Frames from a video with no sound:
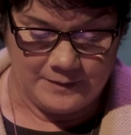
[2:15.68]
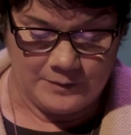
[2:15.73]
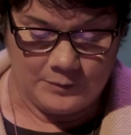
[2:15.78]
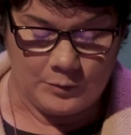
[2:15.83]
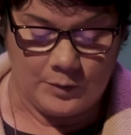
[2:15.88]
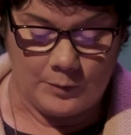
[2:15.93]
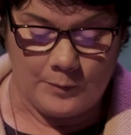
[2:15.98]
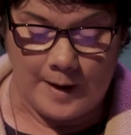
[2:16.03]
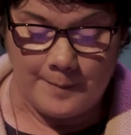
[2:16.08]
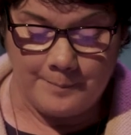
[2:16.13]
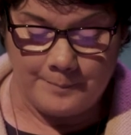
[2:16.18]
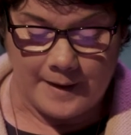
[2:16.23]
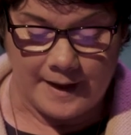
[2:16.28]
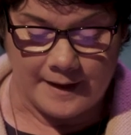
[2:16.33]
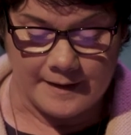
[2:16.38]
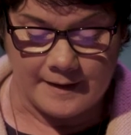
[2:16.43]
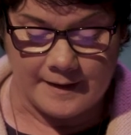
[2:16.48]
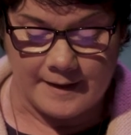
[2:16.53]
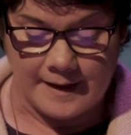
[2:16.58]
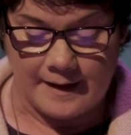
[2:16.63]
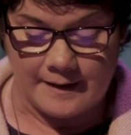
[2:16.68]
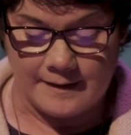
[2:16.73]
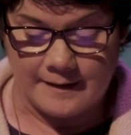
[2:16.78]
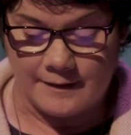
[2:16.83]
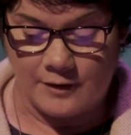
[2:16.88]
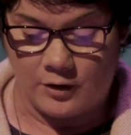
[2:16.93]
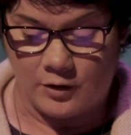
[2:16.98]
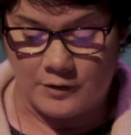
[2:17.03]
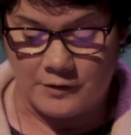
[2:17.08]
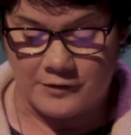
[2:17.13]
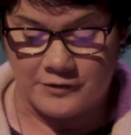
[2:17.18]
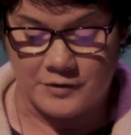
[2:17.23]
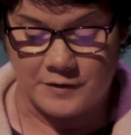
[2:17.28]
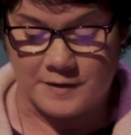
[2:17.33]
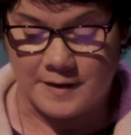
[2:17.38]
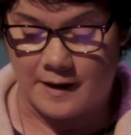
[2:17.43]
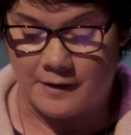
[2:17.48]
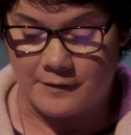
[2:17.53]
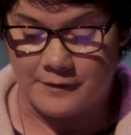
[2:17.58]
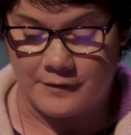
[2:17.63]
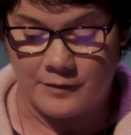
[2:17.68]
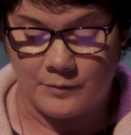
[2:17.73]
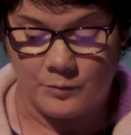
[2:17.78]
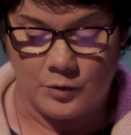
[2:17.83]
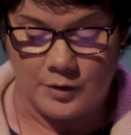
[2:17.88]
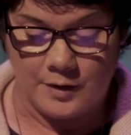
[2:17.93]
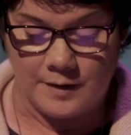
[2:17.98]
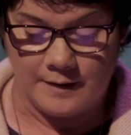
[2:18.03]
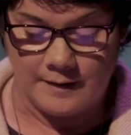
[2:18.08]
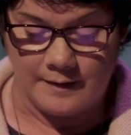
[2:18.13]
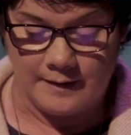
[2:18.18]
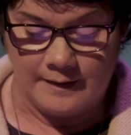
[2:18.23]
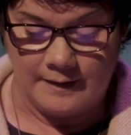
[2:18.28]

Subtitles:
We went back again in August 2001.